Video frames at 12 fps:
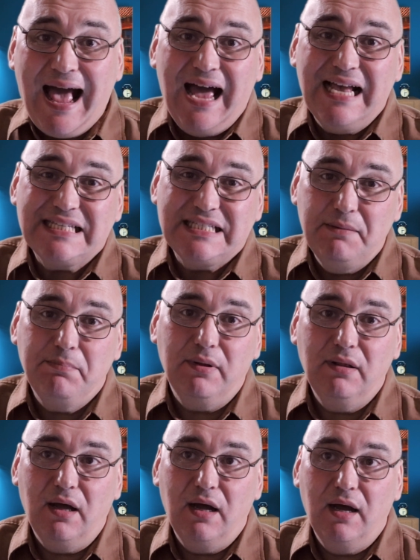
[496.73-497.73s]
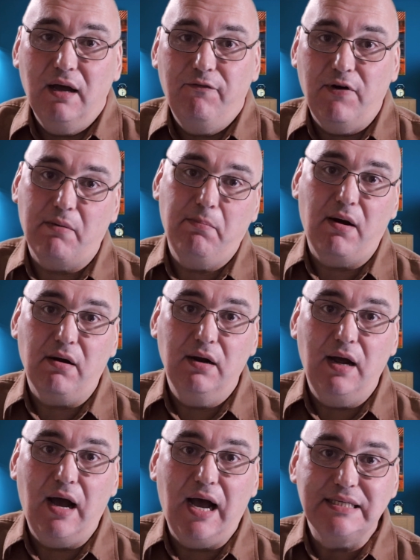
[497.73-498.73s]
a simple far bar
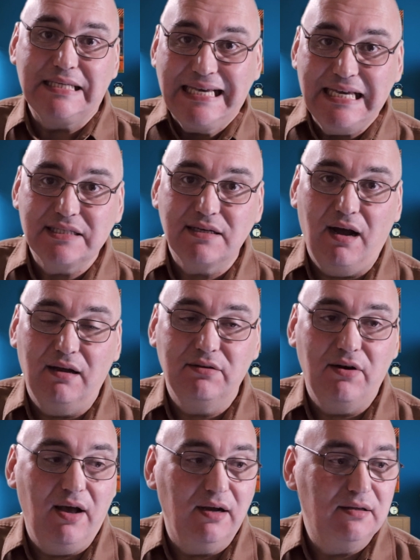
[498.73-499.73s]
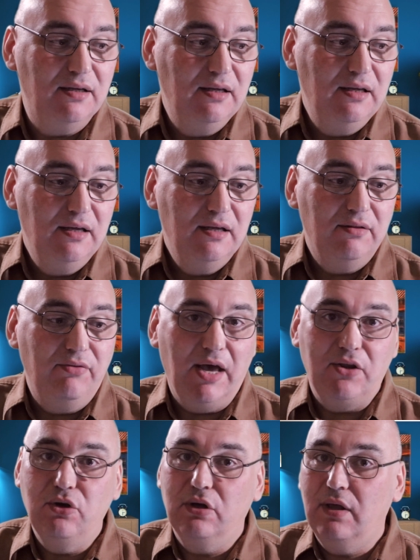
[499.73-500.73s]
as is contract,
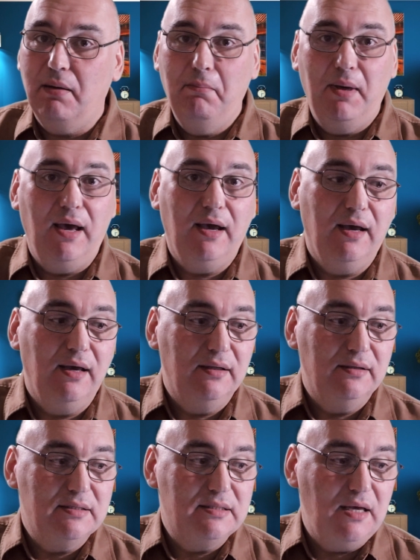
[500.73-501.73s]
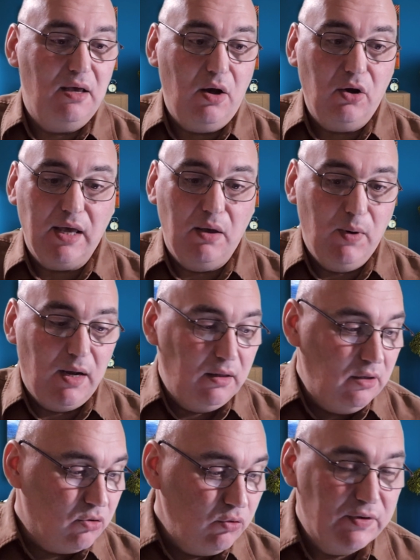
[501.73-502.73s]
then you can come back and say, okay, well,
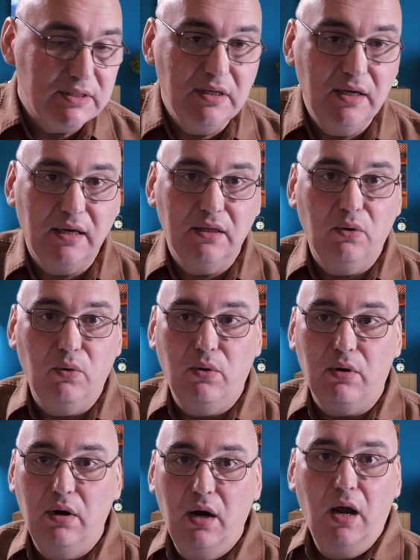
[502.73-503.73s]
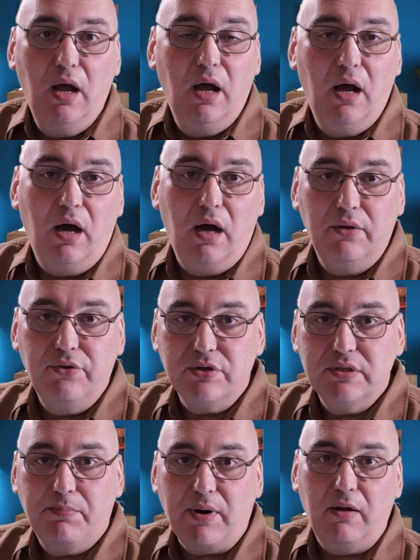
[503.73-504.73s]
roof is leaking, or
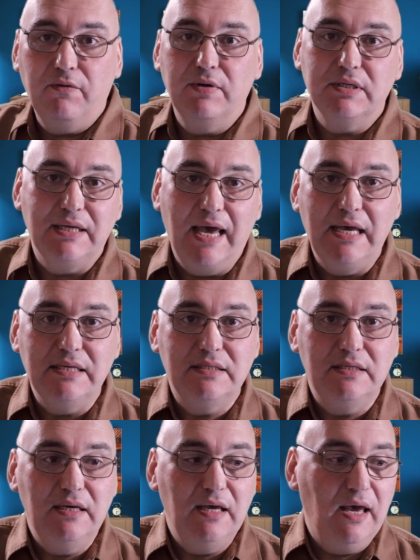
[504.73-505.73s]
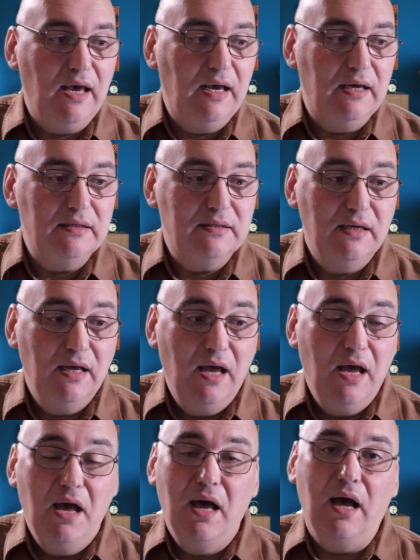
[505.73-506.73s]
there's a problem with AC, and
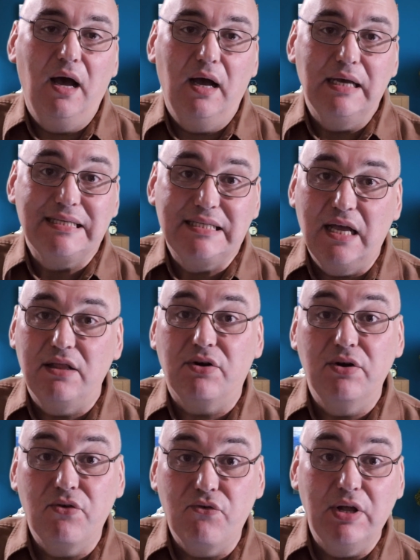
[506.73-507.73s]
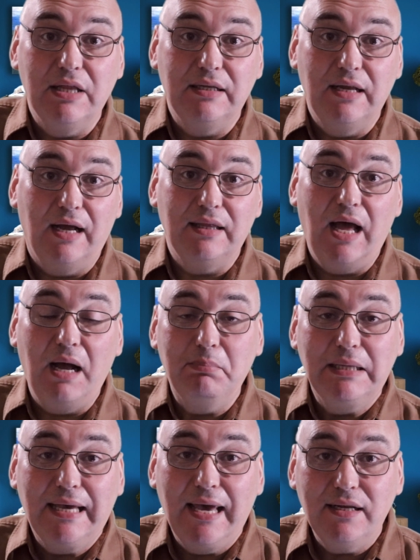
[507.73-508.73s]
seller really not
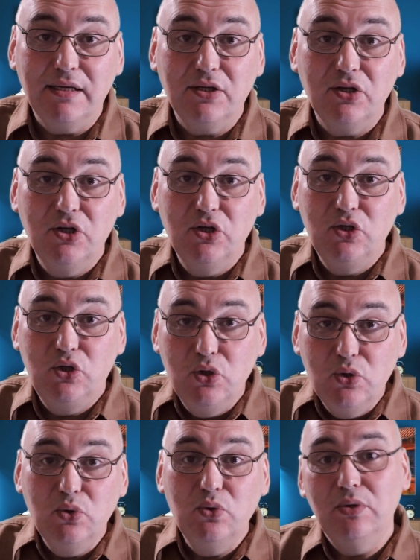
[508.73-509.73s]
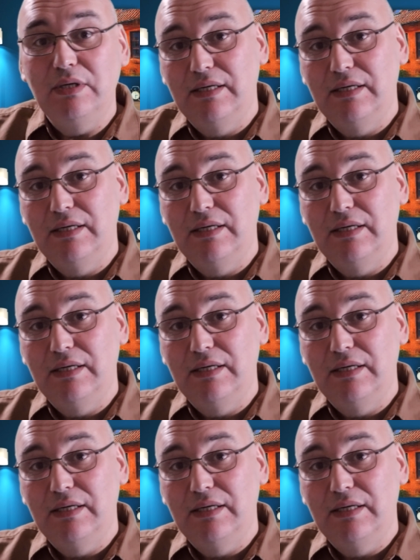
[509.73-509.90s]
obligated to